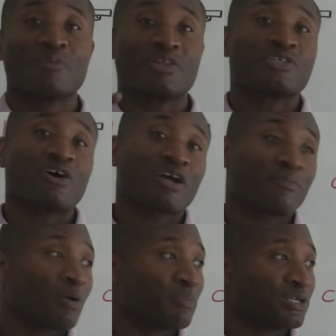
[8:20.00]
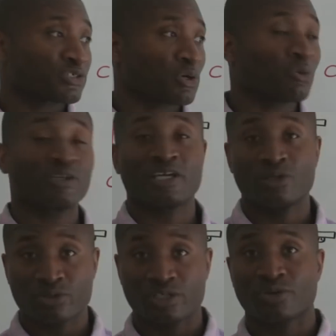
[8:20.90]
when they talk about being stolen, I
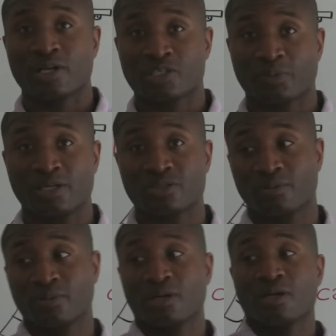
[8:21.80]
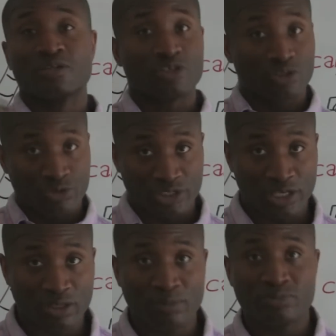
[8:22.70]
usually try and explain to them, did you
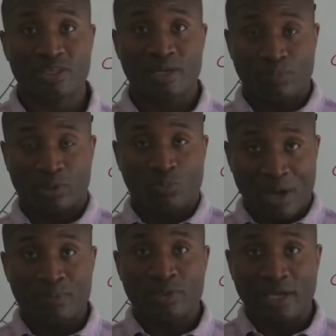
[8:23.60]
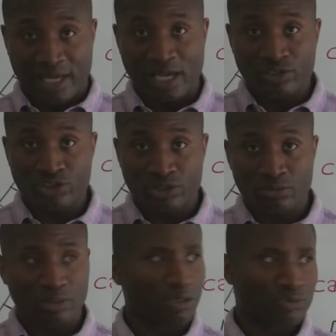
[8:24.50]
see them? Did they put a weapon against
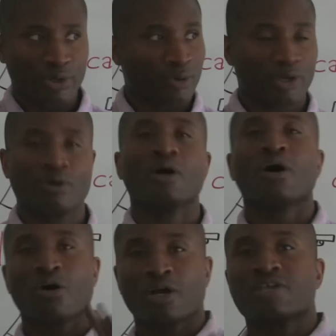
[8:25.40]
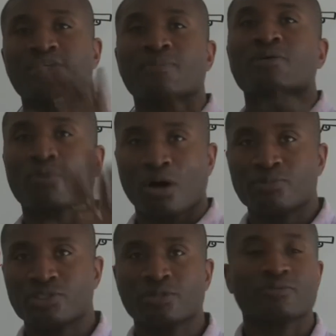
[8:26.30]
you? They go, no. I go, okay, somebody
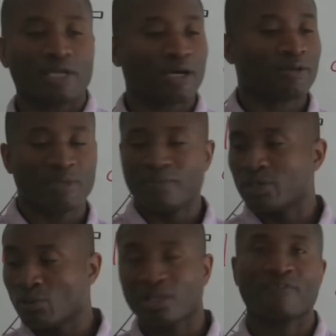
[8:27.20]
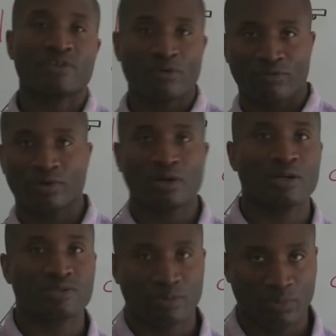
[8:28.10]
robbed you? Yeah, maybe you left it or
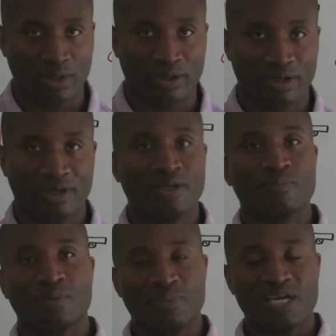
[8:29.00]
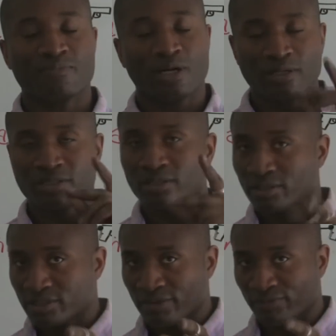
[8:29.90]
forgot it somewhere. But being mugged,
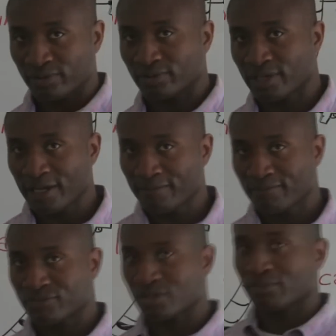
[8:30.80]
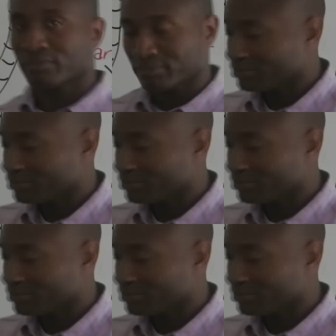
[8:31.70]
different, okay? So,